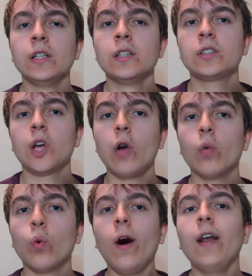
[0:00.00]
So
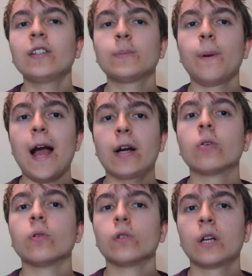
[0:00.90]
wireless
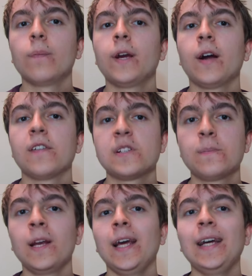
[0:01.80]
backhaul can be kind of
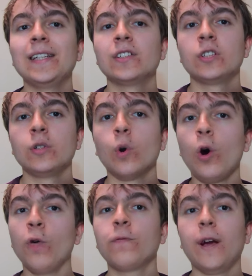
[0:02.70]
split into
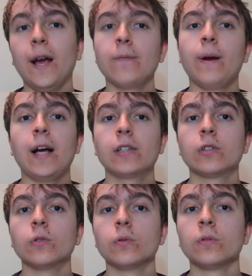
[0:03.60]
off-air
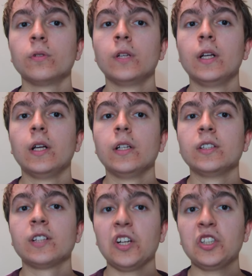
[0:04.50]
backhaul,
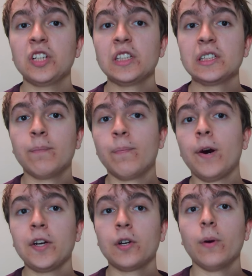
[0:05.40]
such as
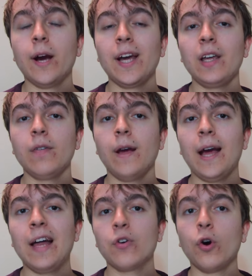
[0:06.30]
microwave,
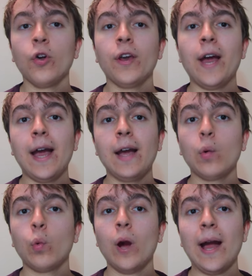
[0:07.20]
and on-air,
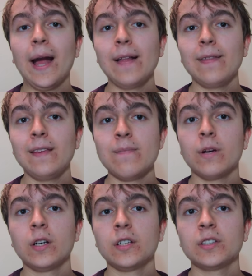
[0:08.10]
where the
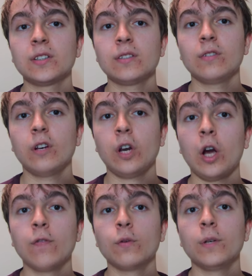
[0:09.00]
mast
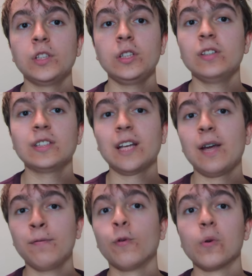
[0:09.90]
kind of almost uses, say,
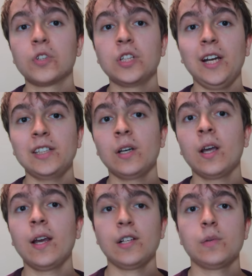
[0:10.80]
4G to
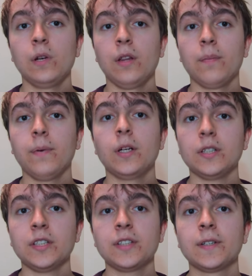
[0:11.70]
connect to another
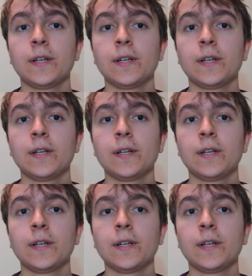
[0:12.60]
mast.